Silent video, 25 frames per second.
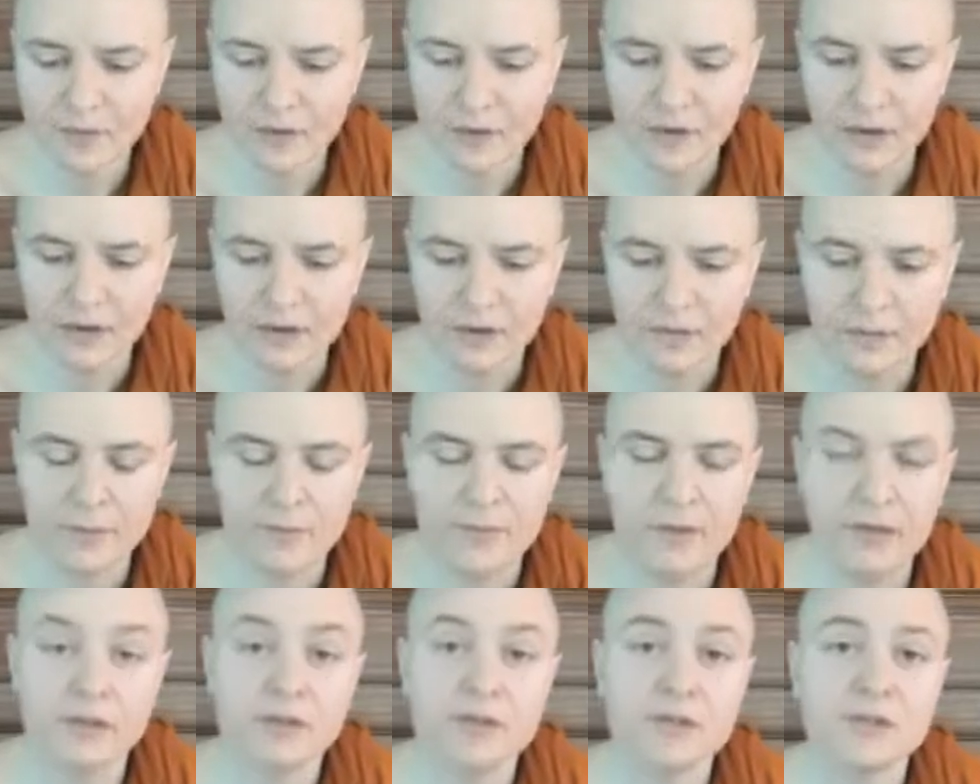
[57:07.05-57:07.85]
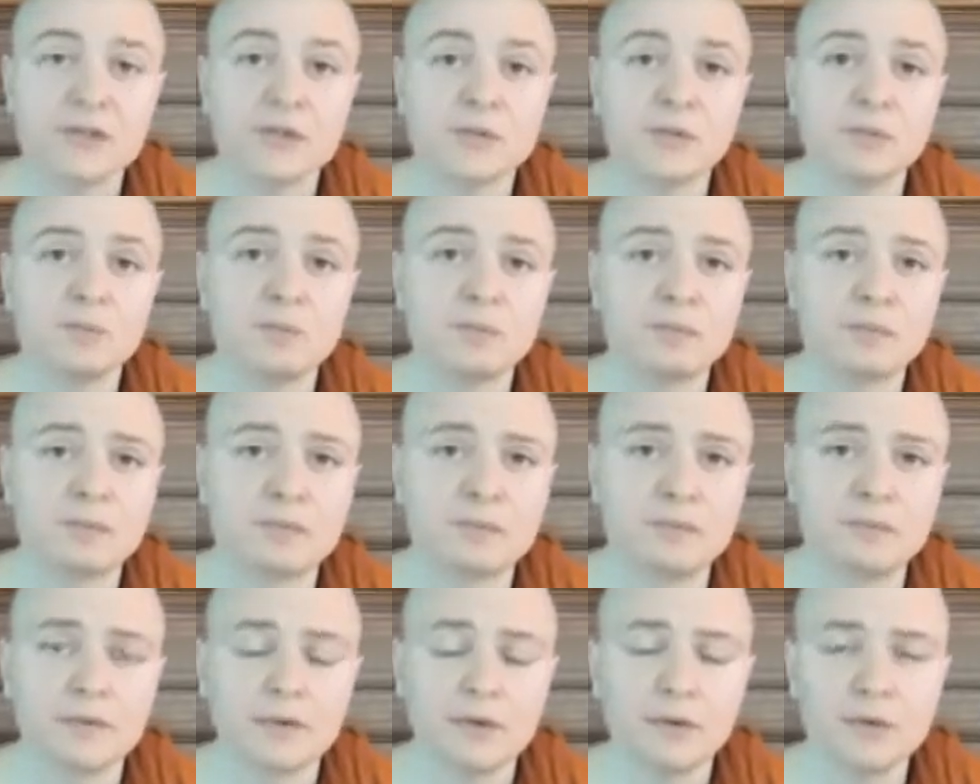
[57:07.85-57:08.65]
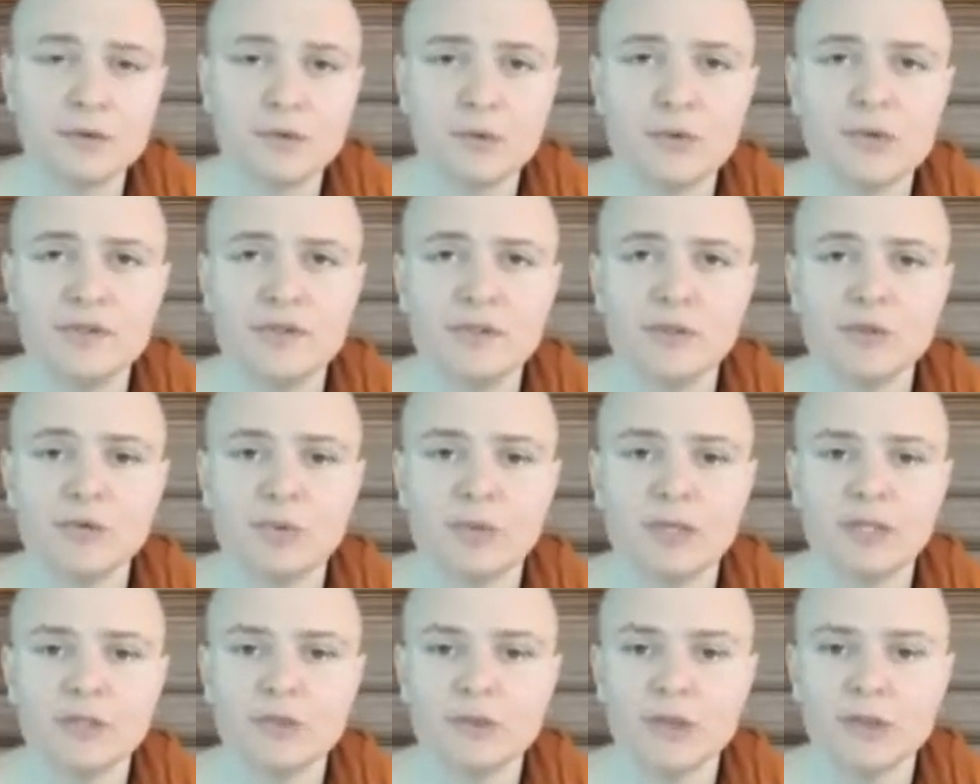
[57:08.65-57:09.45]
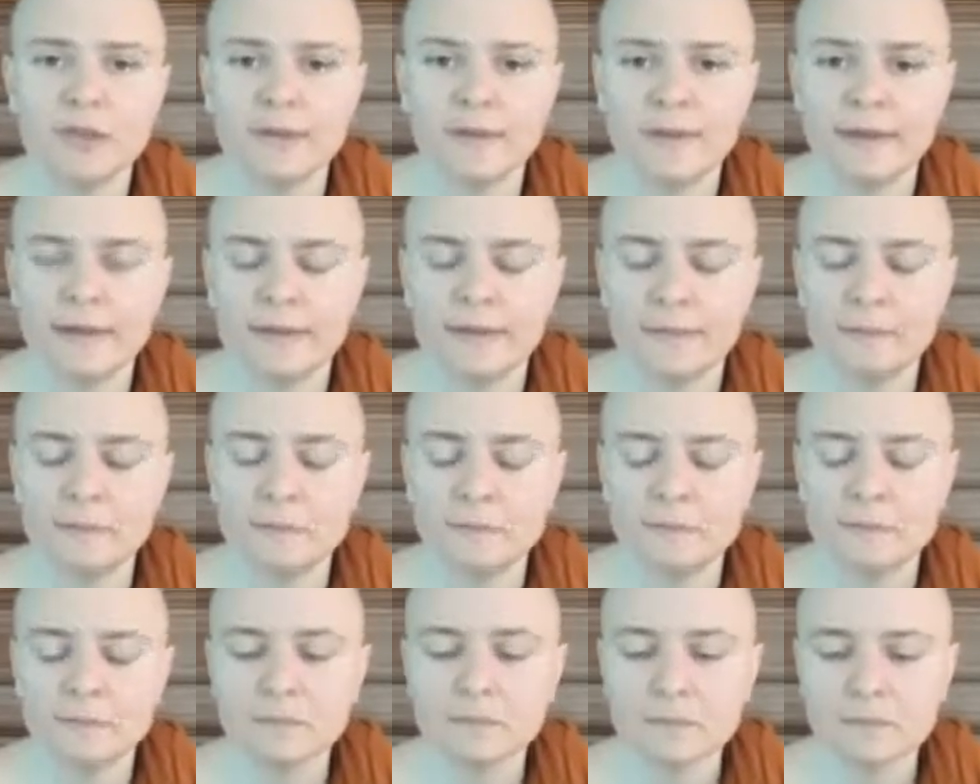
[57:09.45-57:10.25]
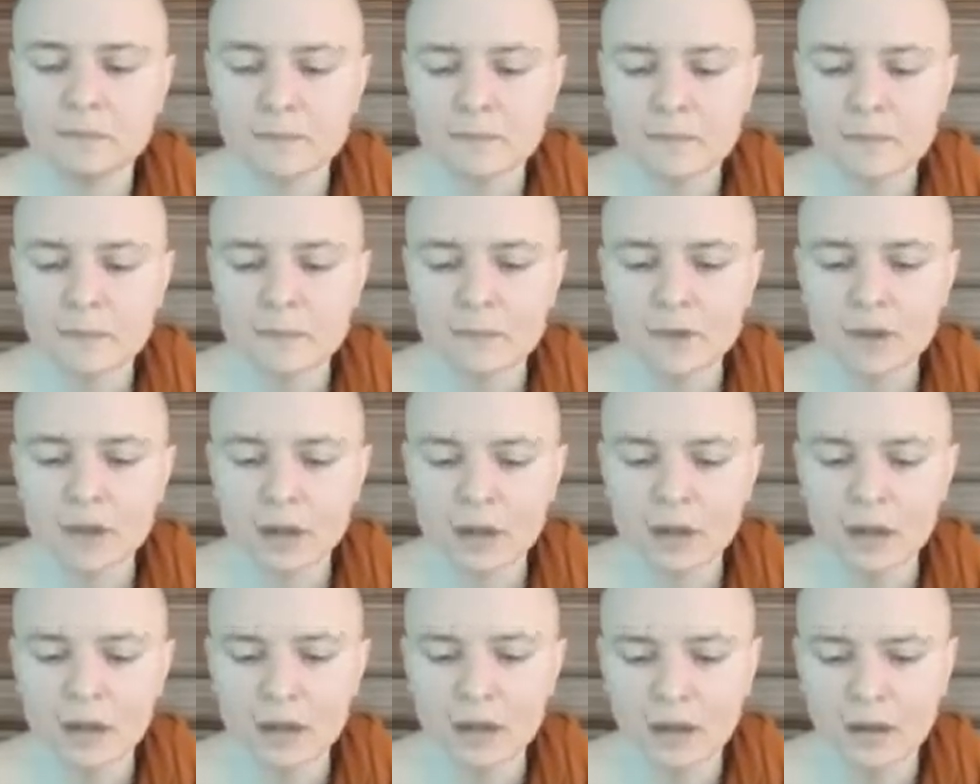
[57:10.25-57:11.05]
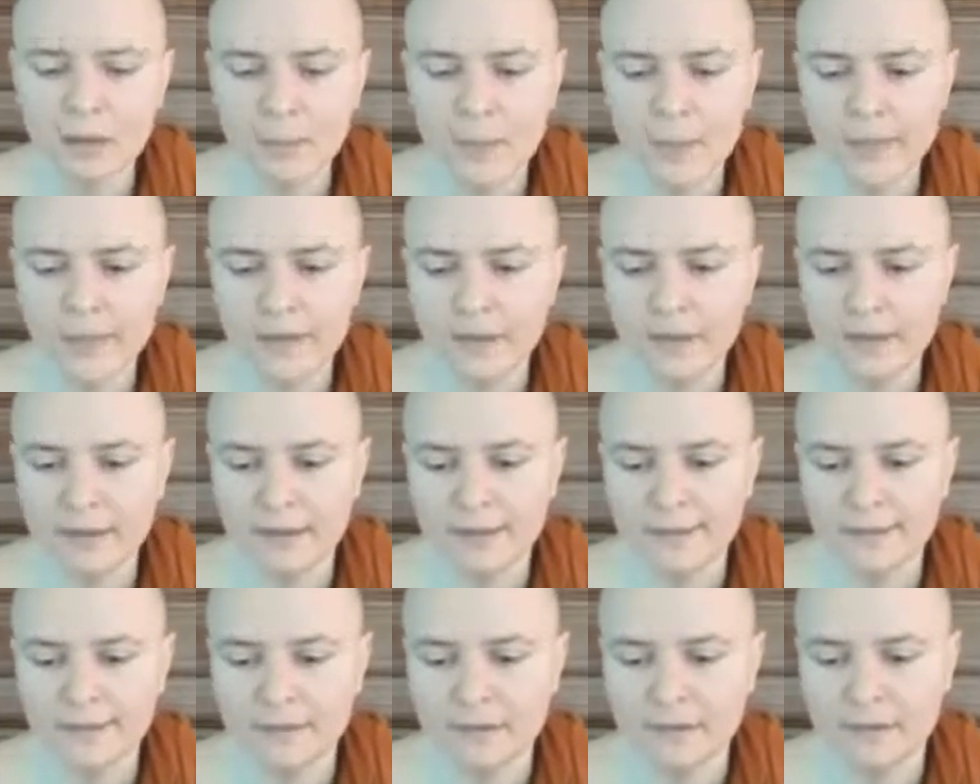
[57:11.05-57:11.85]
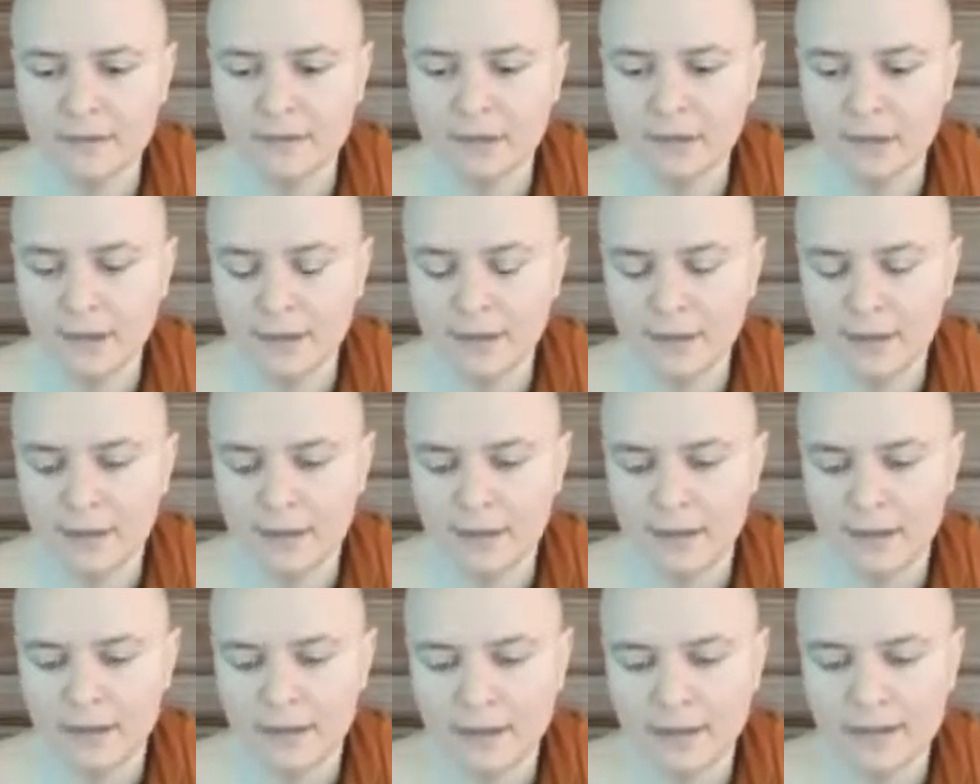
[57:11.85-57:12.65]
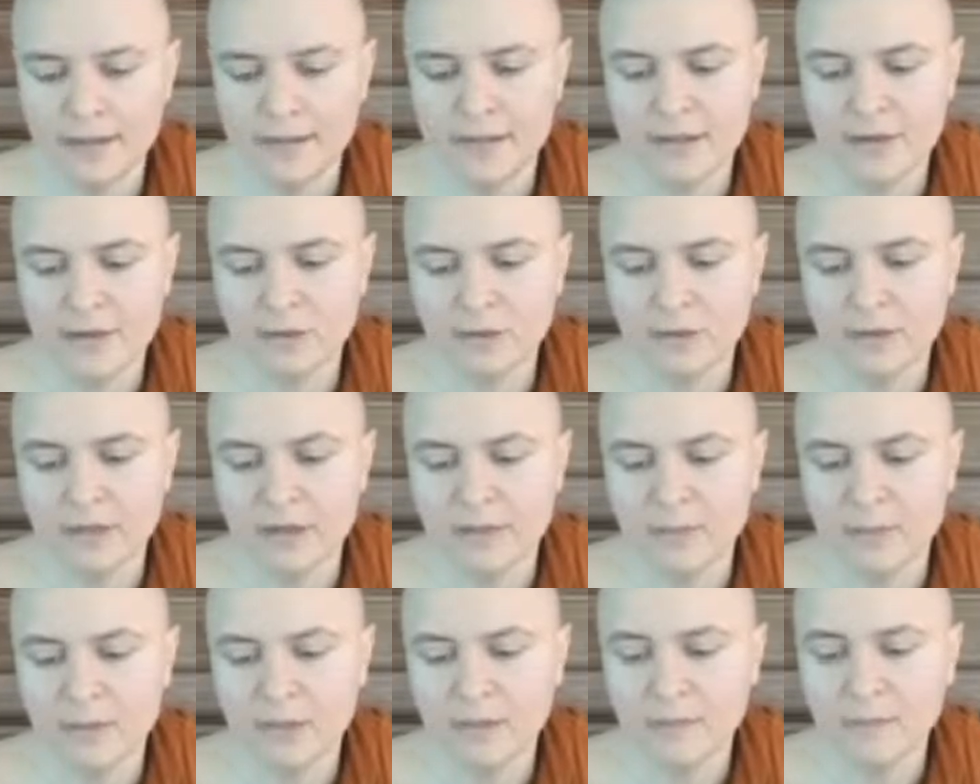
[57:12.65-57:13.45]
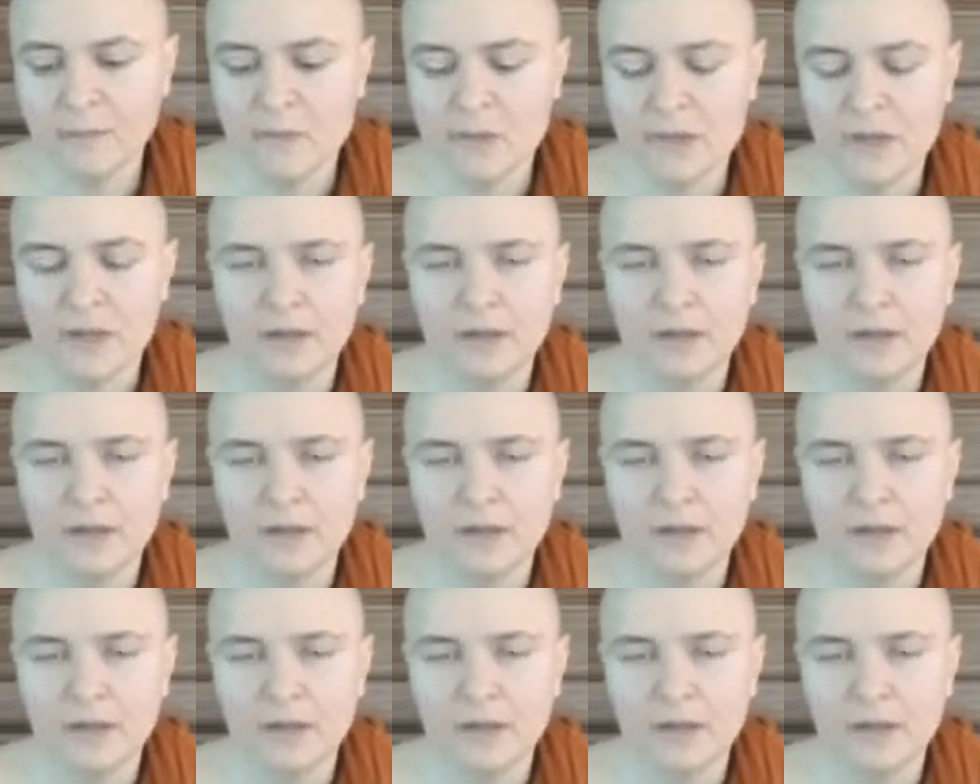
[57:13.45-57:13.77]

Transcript: It's also the situation that the enlightened Kisagotami